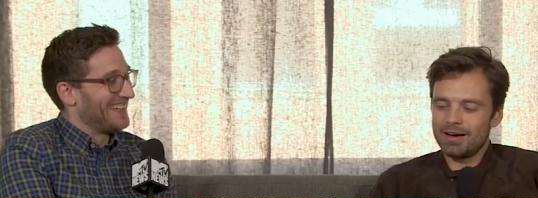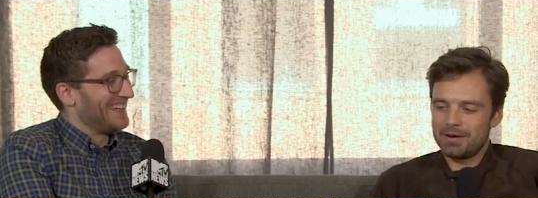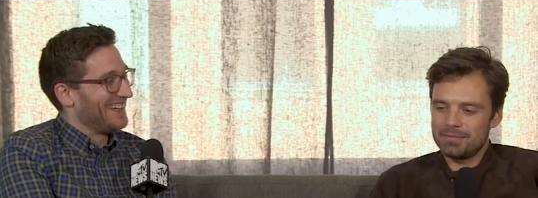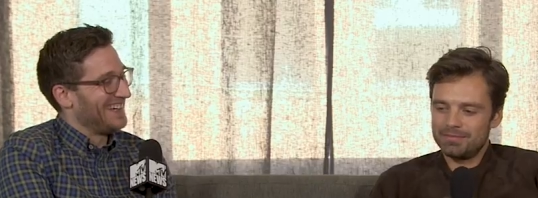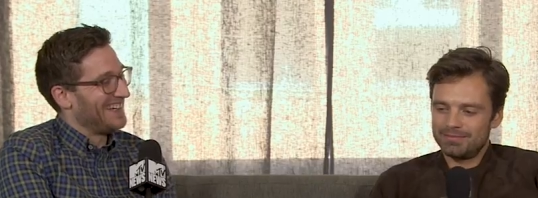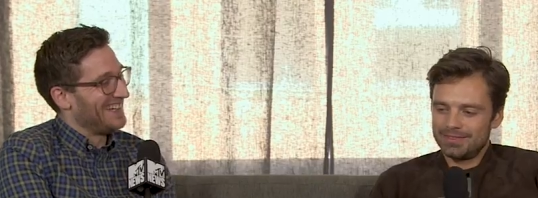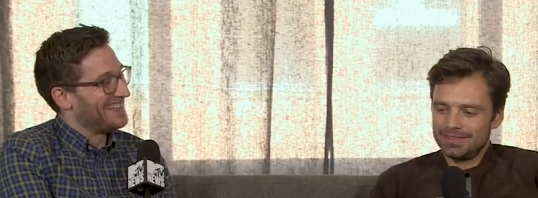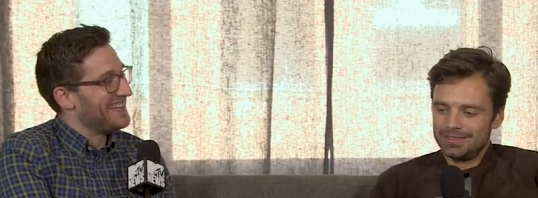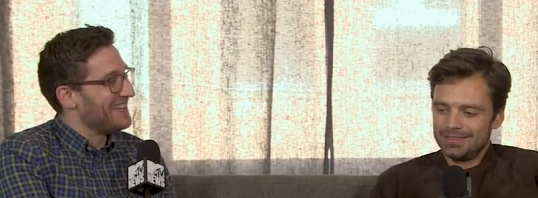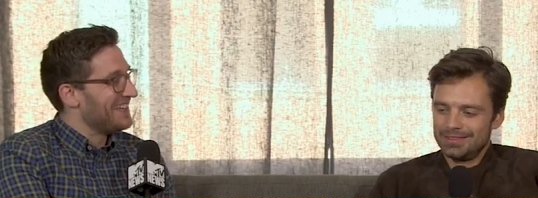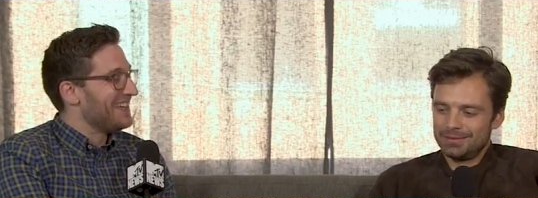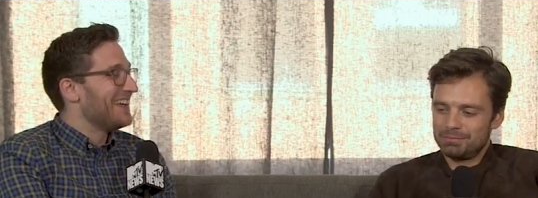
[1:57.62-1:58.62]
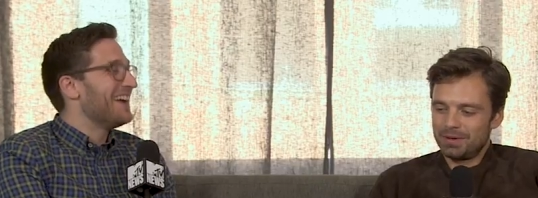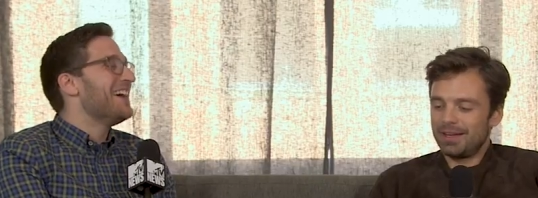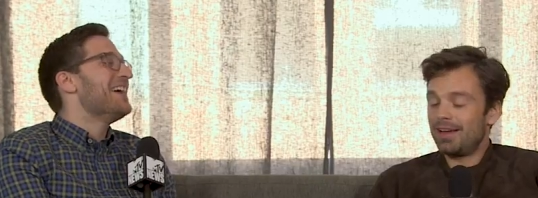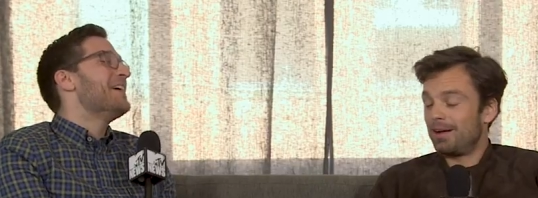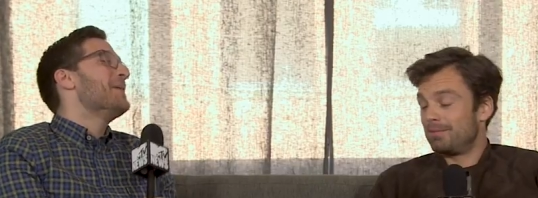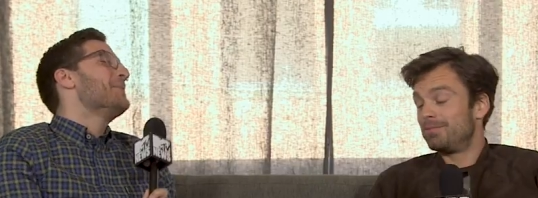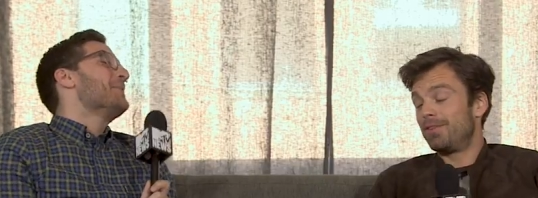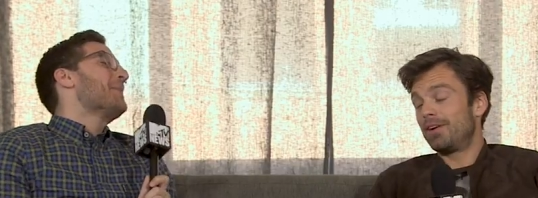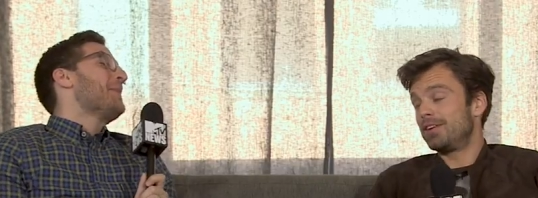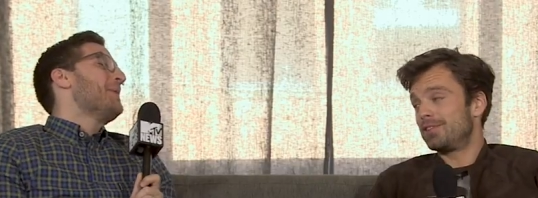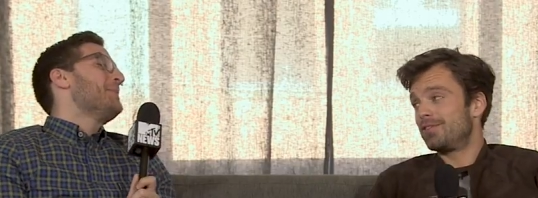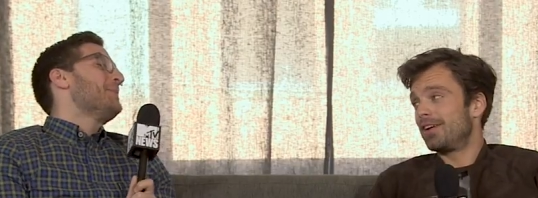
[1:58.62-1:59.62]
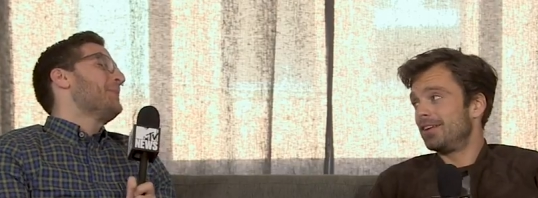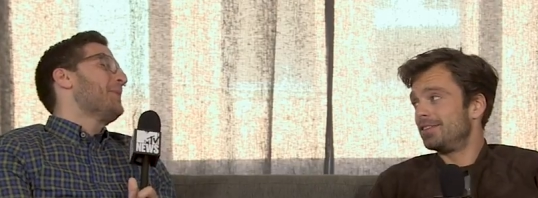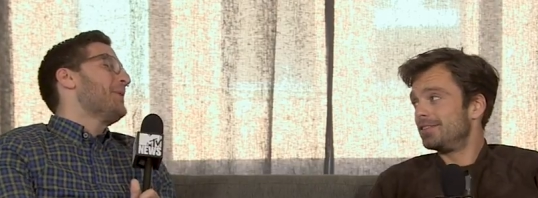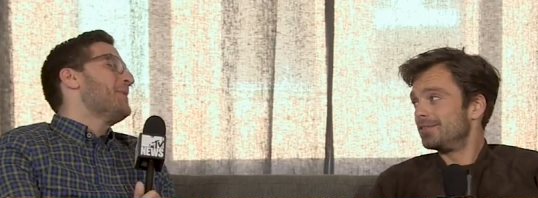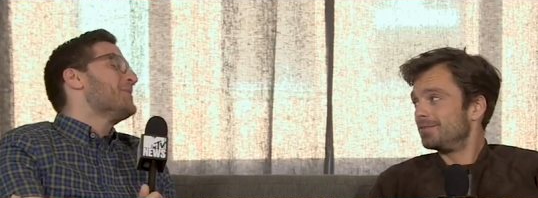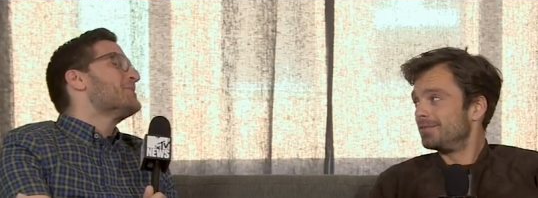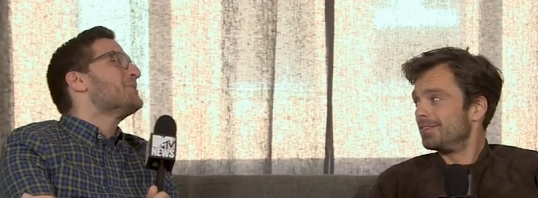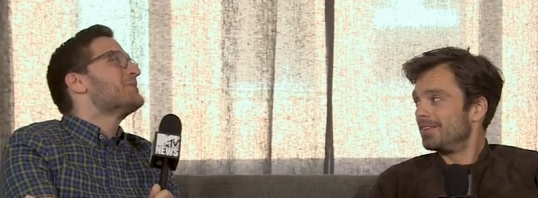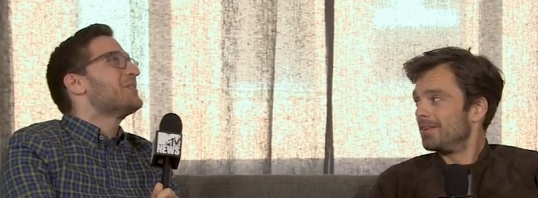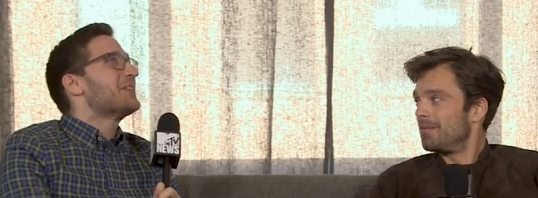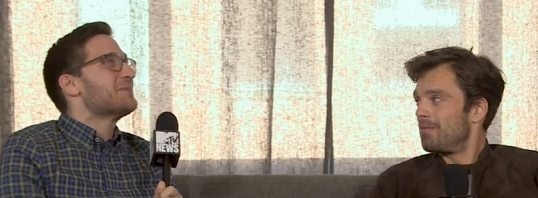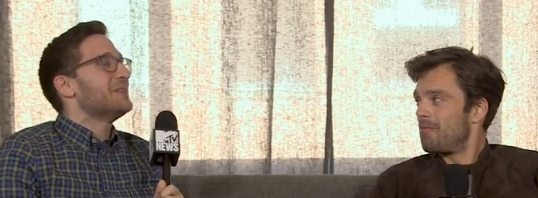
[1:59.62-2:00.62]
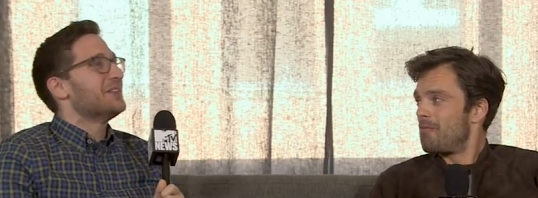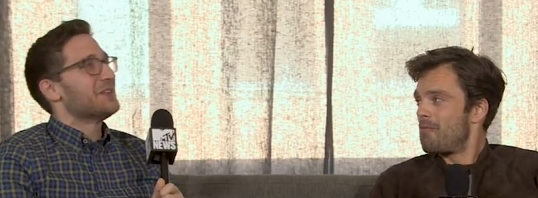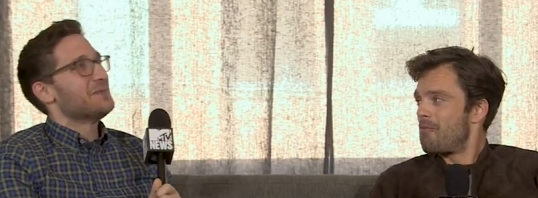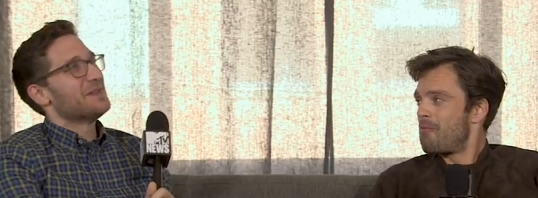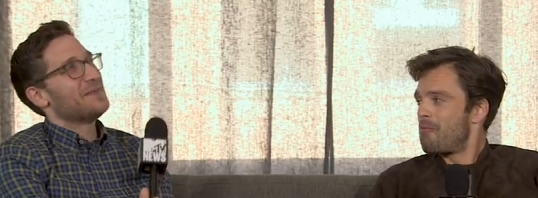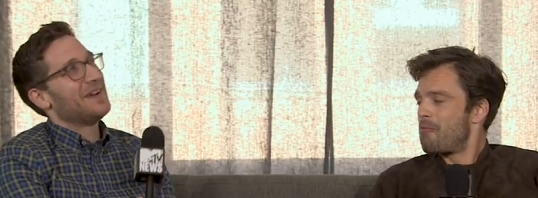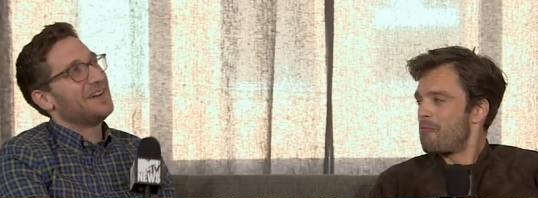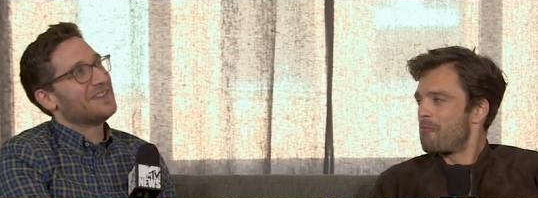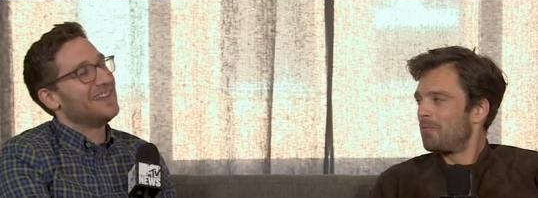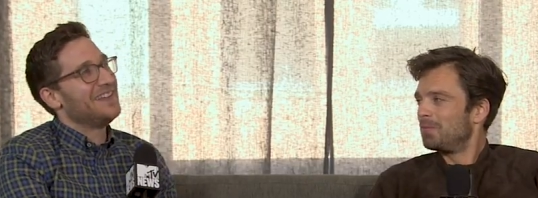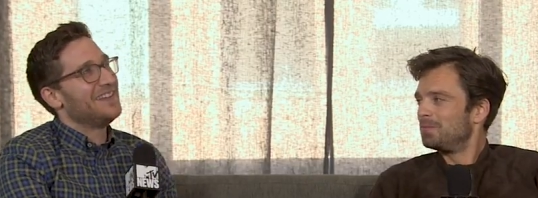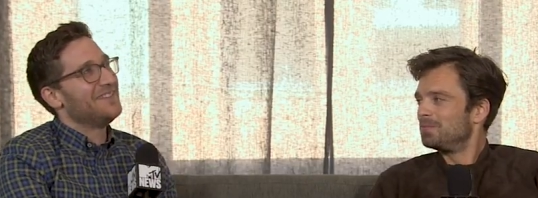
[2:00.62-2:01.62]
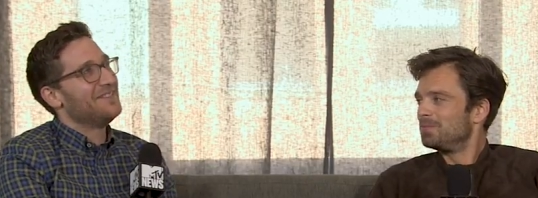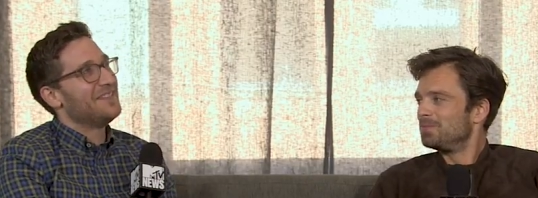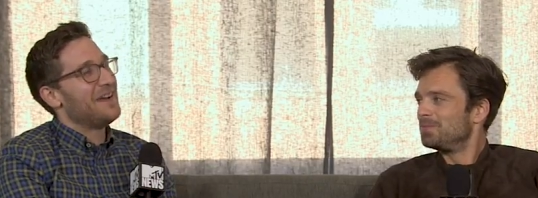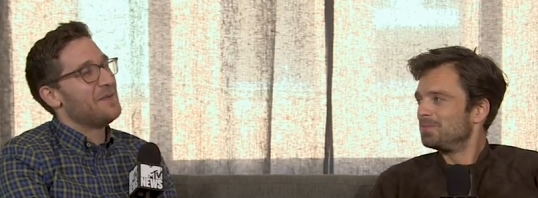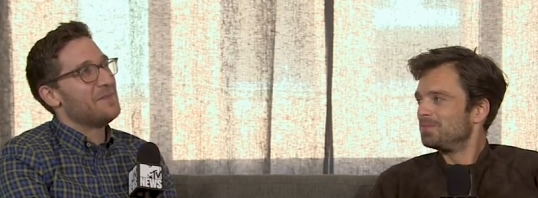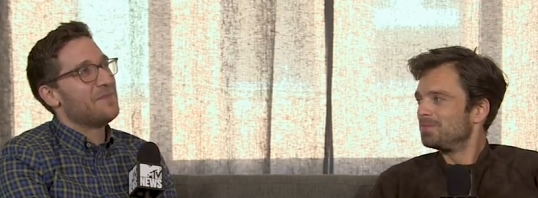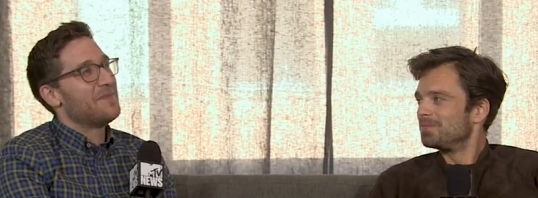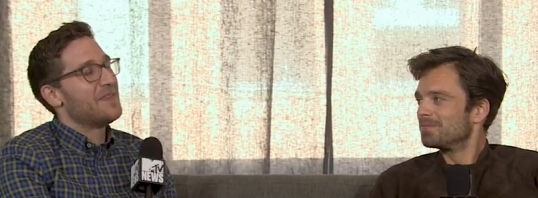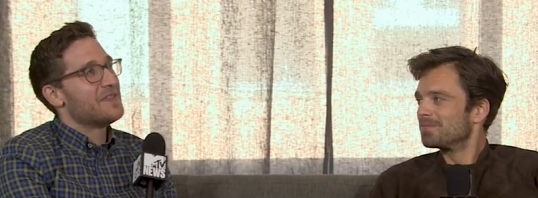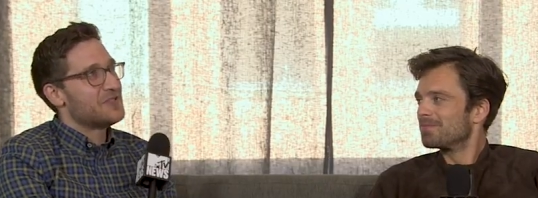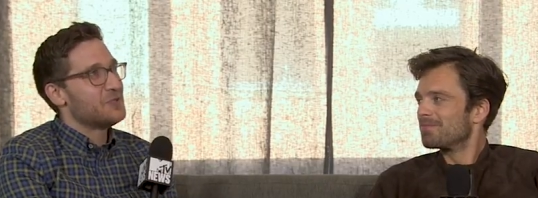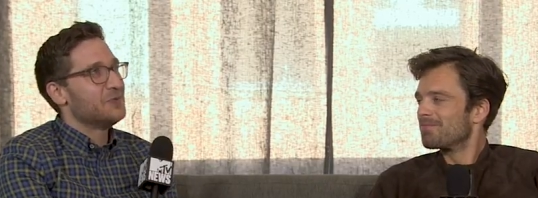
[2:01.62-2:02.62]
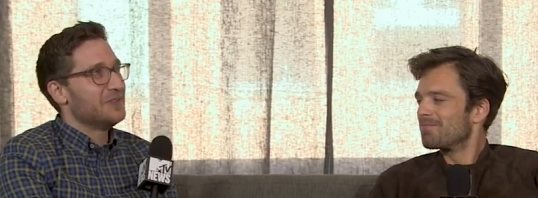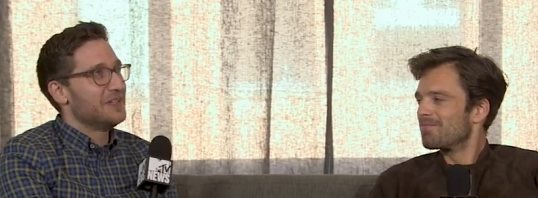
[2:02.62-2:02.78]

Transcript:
Speaker 1: um, but yeah, very strange.
Speaker 2: So talk to me a little bit about. Um, I mean, the two